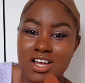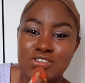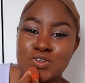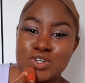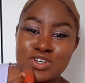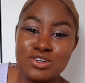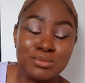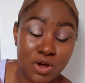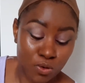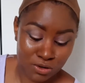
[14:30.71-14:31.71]
It's gonna be
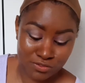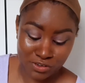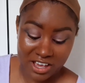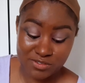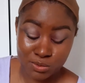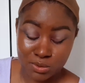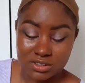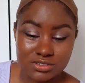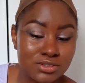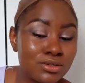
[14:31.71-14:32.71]
awkward for everyone.
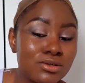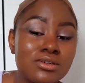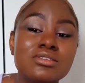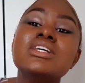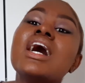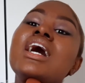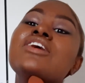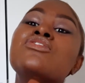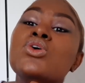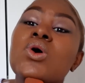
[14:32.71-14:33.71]
So yeah,
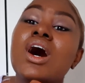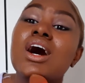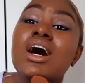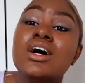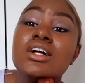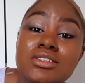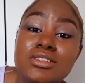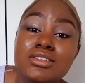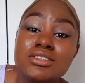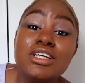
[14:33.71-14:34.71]
if you are
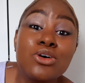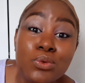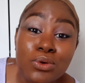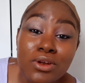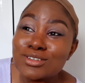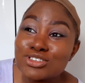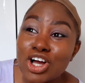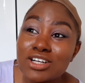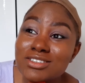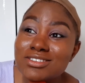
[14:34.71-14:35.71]
single, just